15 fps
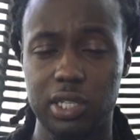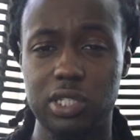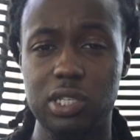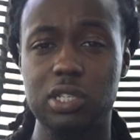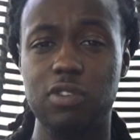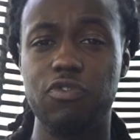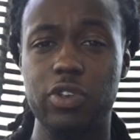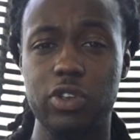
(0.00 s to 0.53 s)

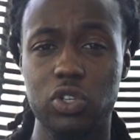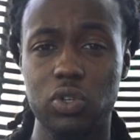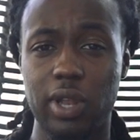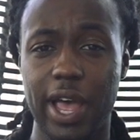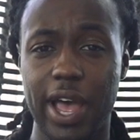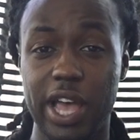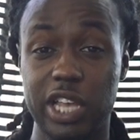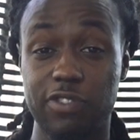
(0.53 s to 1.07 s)
Just
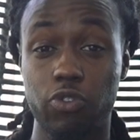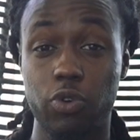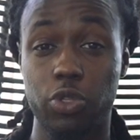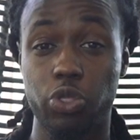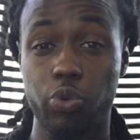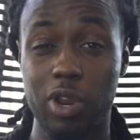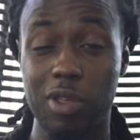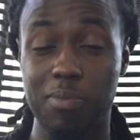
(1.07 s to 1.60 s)
visualize for
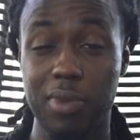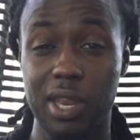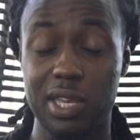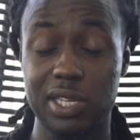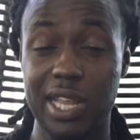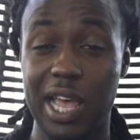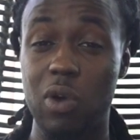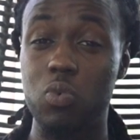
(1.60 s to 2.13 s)
3
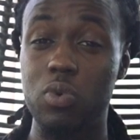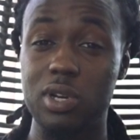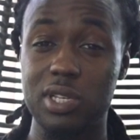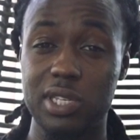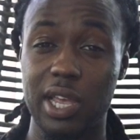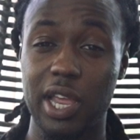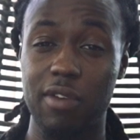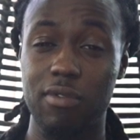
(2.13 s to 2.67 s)
minutes. Now, I would
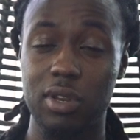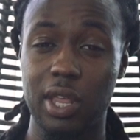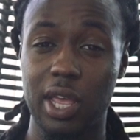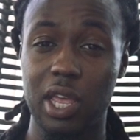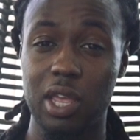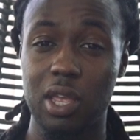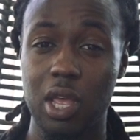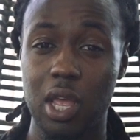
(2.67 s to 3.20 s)
say every
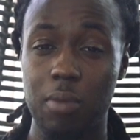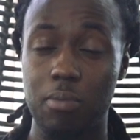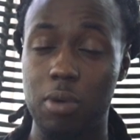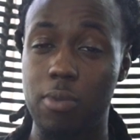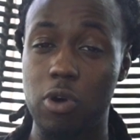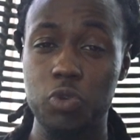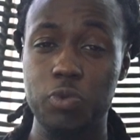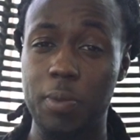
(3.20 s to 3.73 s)
day, but
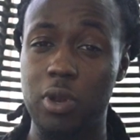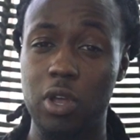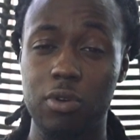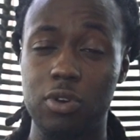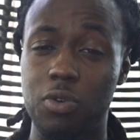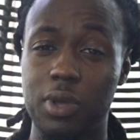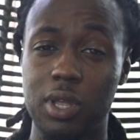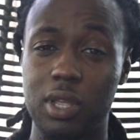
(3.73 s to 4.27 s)
most people
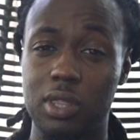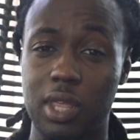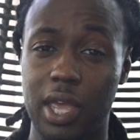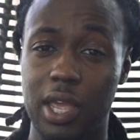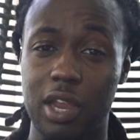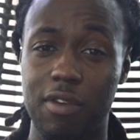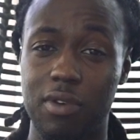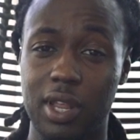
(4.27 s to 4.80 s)
don't do
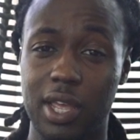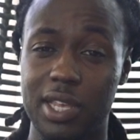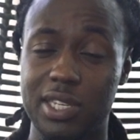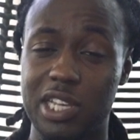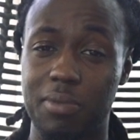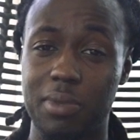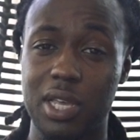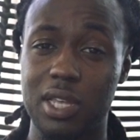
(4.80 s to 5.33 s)
anything every day
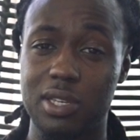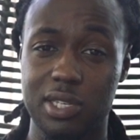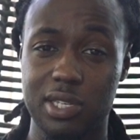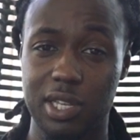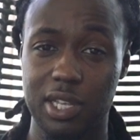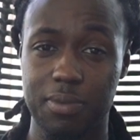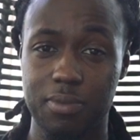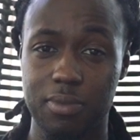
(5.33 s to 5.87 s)
except eat and
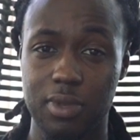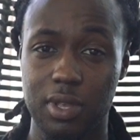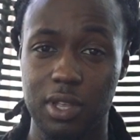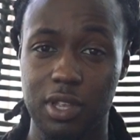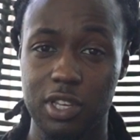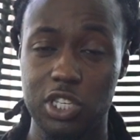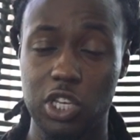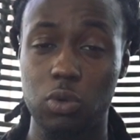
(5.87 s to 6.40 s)
sleep.
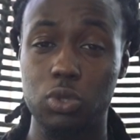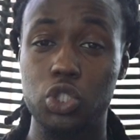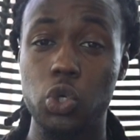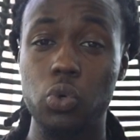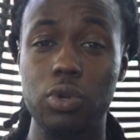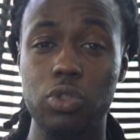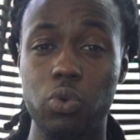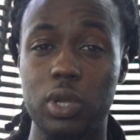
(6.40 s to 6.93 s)
So
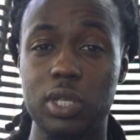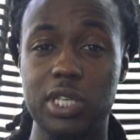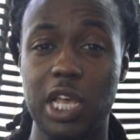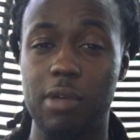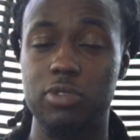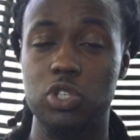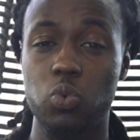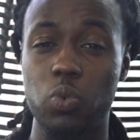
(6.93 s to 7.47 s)
2 to 3
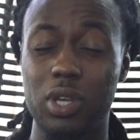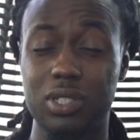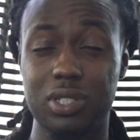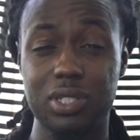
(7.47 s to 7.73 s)
times a week,